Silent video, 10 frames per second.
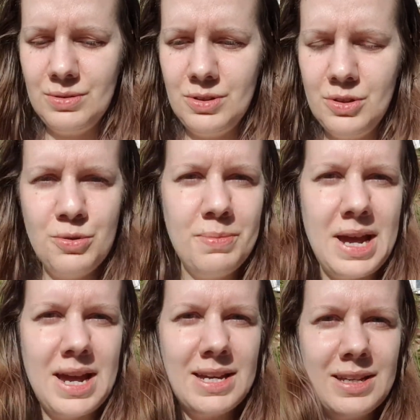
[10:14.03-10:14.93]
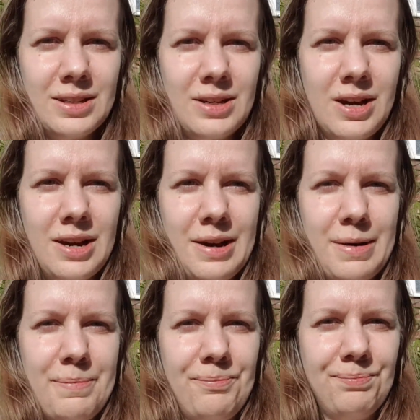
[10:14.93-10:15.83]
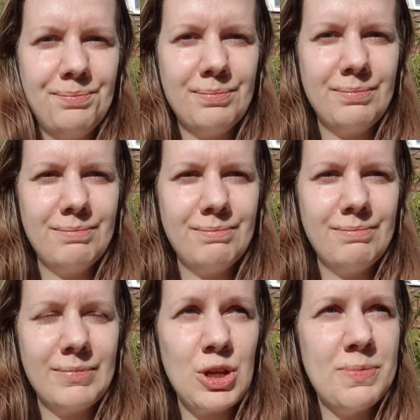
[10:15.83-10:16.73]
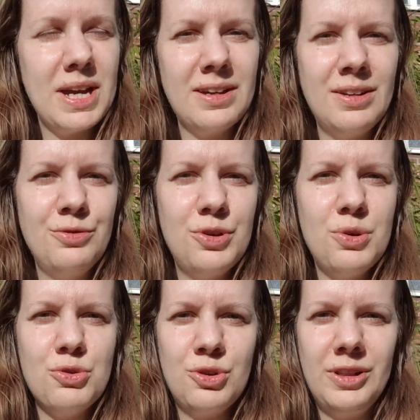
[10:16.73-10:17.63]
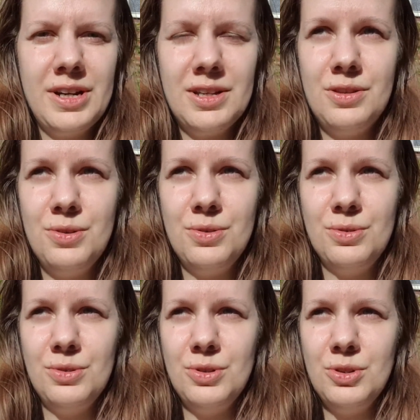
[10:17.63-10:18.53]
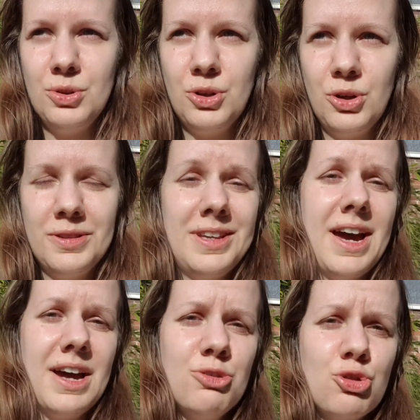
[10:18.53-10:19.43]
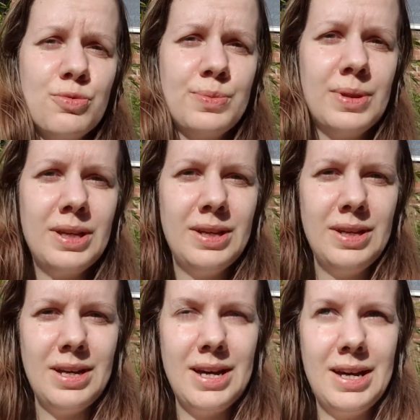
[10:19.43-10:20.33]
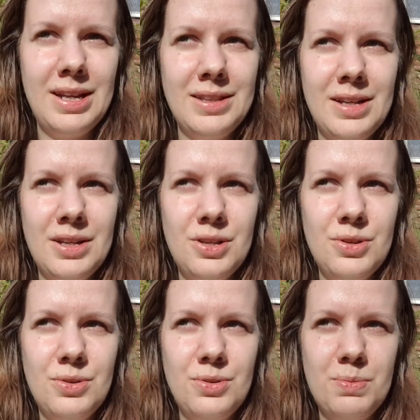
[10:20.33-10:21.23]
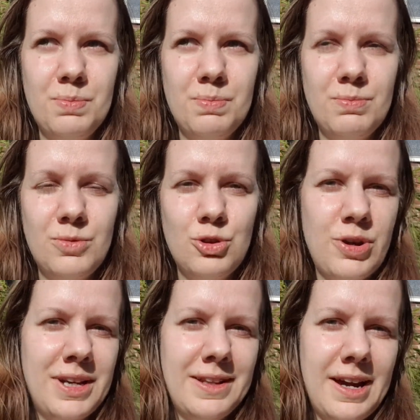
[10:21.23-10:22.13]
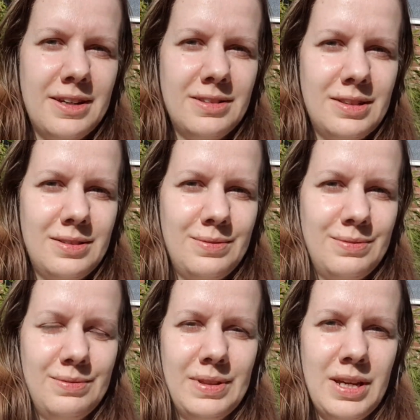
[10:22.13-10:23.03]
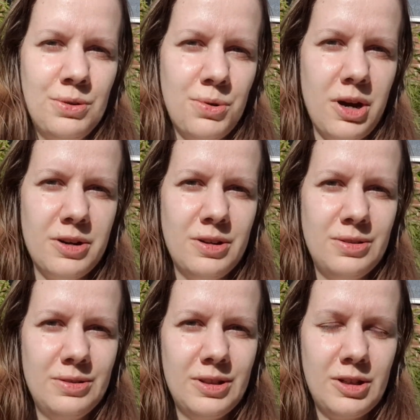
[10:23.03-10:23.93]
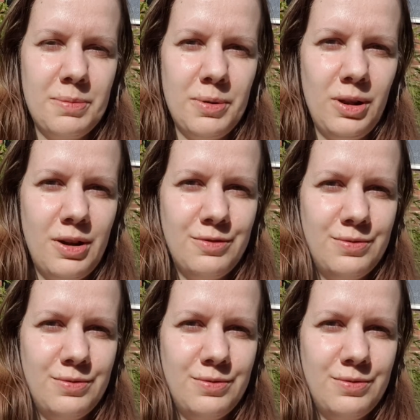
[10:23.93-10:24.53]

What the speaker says: you make an infusion. Like you cook the ash, and then you drink that in water, a couple of